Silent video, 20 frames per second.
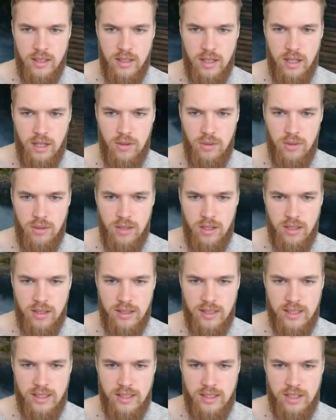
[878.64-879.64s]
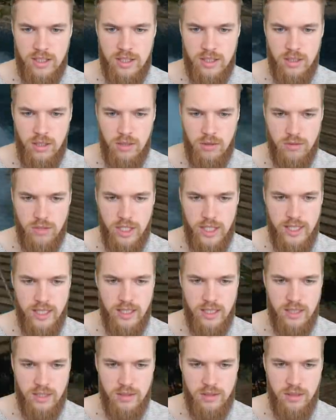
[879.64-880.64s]
Oh, look, there's just... Oh,
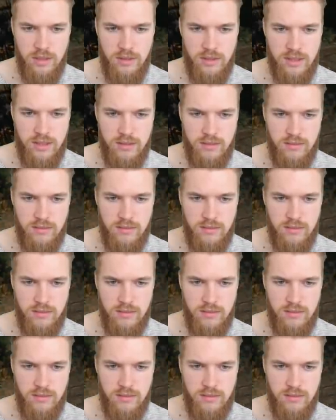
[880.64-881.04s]
Jesus. Who's...